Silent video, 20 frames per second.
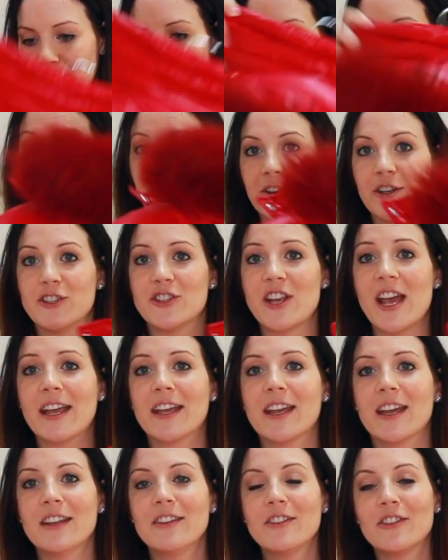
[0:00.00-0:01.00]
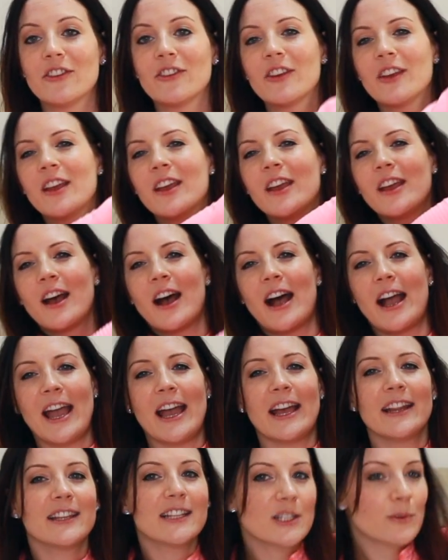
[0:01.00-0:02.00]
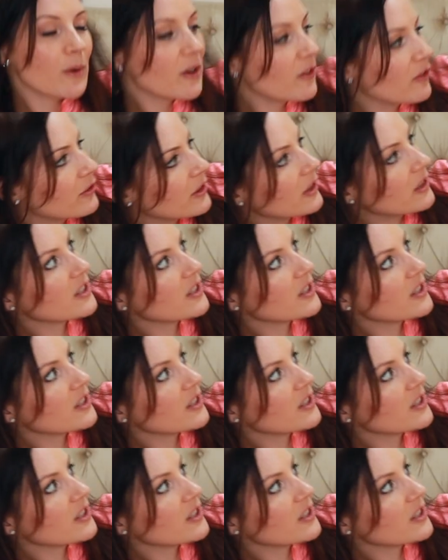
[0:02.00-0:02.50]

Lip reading: puffer jacket. I had this one for